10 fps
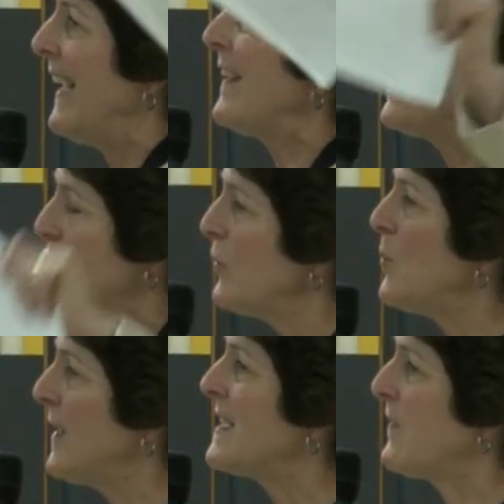And the
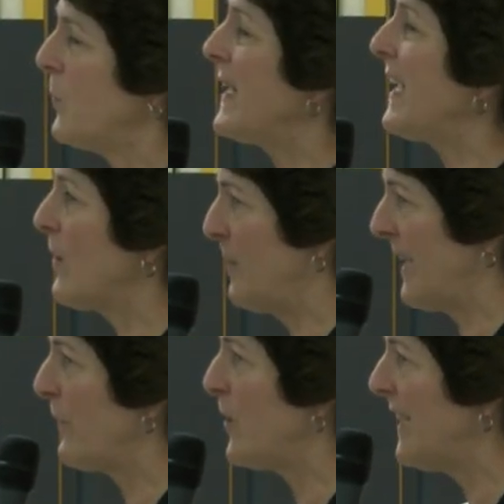truth is, if we care
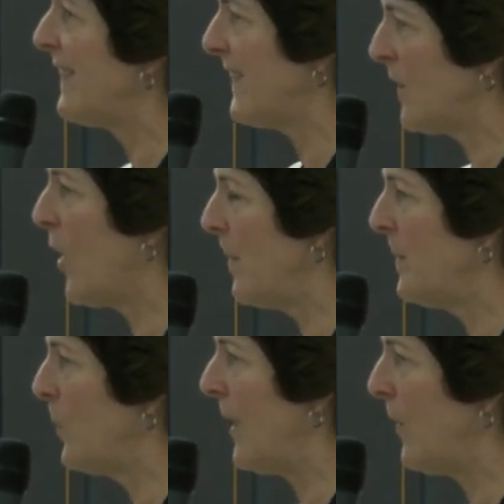about every kid in the
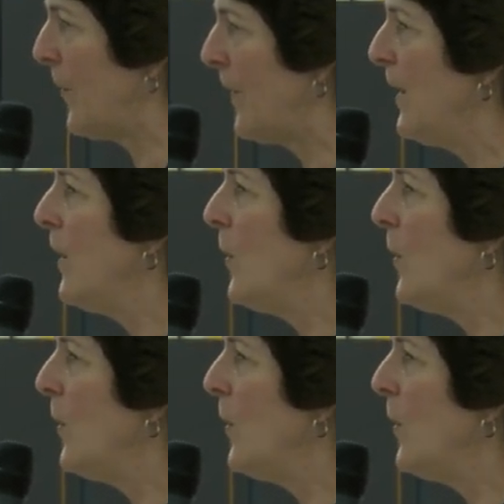Commonwealth,